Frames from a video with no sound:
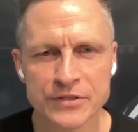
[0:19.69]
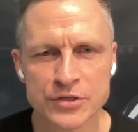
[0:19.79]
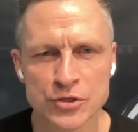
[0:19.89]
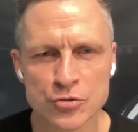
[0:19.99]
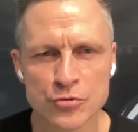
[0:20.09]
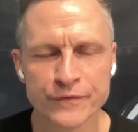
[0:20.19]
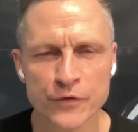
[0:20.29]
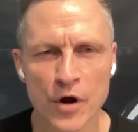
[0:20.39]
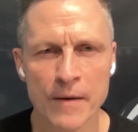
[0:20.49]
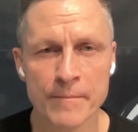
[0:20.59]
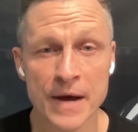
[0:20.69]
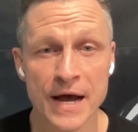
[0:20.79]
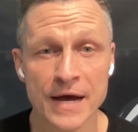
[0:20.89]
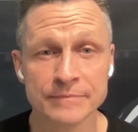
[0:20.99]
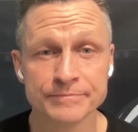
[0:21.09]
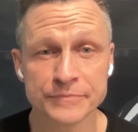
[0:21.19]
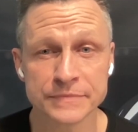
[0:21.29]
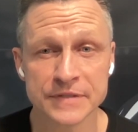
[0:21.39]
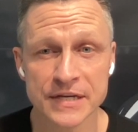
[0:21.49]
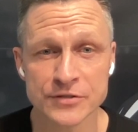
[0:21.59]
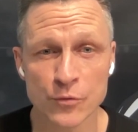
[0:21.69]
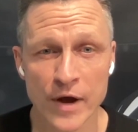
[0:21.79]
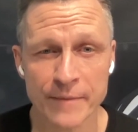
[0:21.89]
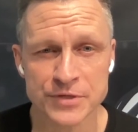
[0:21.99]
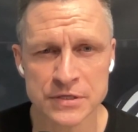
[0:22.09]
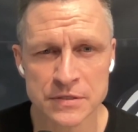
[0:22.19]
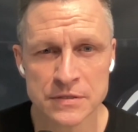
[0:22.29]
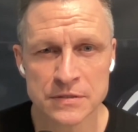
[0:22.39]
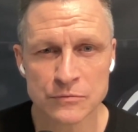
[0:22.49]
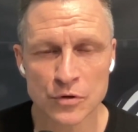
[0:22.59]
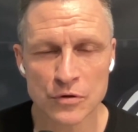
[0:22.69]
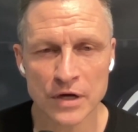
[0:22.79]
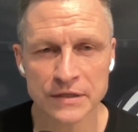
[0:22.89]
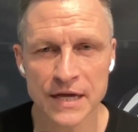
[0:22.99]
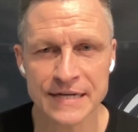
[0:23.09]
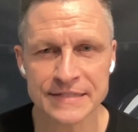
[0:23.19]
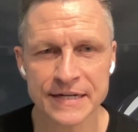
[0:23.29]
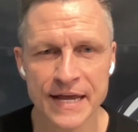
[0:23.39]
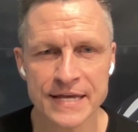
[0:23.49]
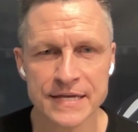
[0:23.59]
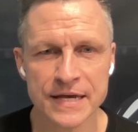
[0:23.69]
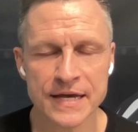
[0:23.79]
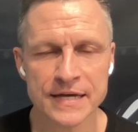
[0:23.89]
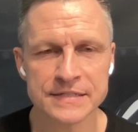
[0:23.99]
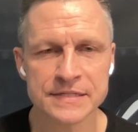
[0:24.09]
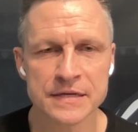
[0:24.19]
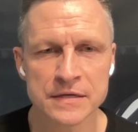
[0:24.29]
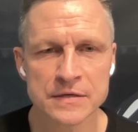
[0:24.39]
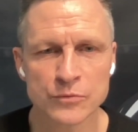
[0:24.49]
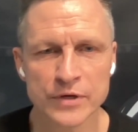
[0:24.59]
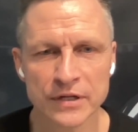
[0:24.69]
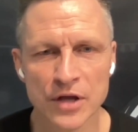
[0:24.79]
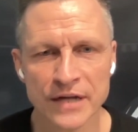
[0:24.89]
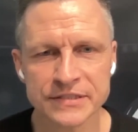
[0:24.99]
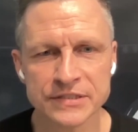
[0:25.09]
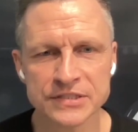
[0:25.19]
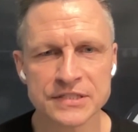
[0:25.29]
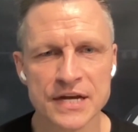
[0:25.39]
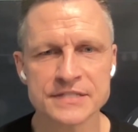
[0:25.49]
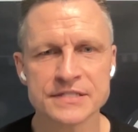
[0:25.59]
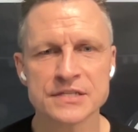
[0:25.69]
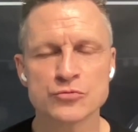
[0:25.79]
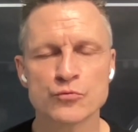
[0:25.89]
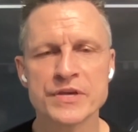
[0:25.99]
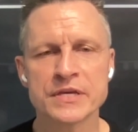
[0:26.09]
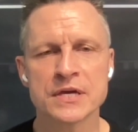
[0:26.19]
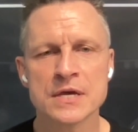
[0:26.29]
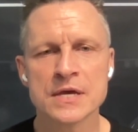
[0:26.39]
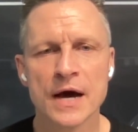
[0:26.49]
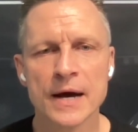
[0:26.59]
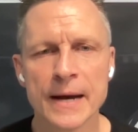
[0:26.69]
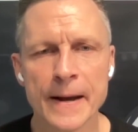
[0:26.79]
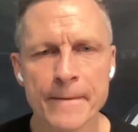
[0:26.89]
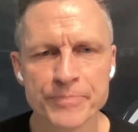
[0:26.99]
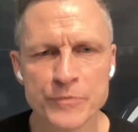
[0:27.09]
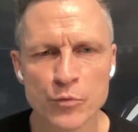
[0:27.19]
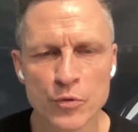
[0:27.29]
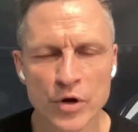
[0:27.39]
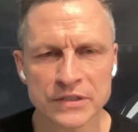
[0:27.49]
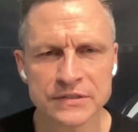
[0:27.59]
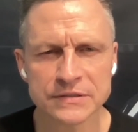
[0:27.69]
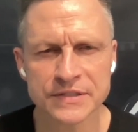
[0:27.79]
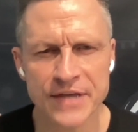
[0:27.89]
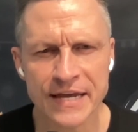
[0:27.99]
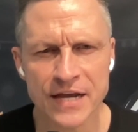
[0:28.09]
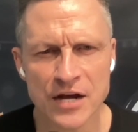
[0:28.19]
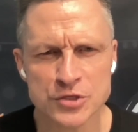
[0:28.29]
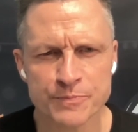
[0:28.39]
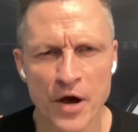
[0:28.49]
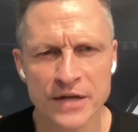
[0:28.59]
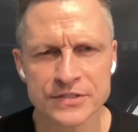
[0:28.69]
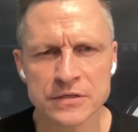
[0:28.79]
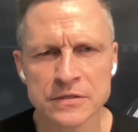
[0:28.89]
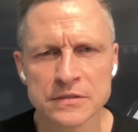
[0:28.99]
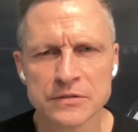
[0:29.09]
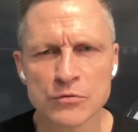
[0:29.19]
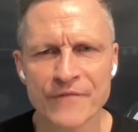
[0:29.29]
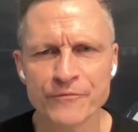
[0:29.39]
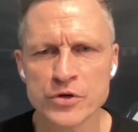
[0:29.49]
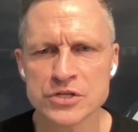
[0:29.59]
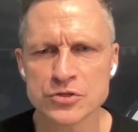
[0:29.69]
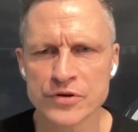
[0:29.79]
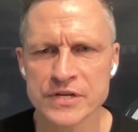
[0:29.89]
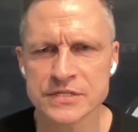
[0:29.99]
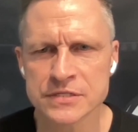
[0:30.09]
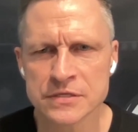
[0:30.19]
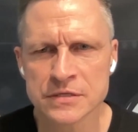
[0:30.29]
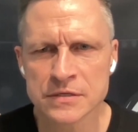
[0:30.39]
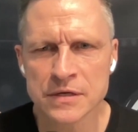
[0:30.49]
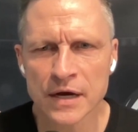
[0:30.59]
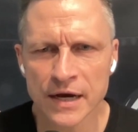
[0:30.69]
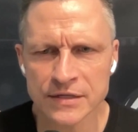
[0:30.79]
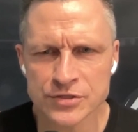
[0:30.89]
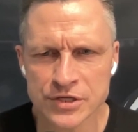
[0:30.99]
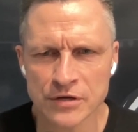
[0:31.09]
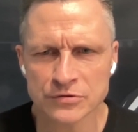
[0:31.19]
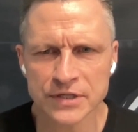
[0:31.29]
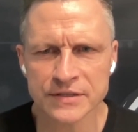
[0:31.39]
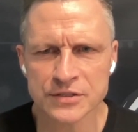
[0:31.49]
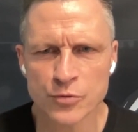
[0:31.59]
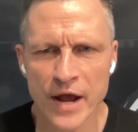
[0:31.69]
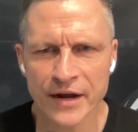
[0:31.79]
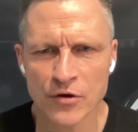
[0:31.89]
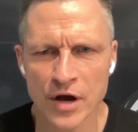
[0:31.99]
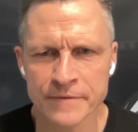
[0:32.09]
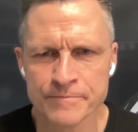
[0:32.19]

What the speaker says: to you from the interwebs. We're online today and we got a lot to discuss this week. We want to thank our sponsor, the Referees Crease. Gino's got the swag on.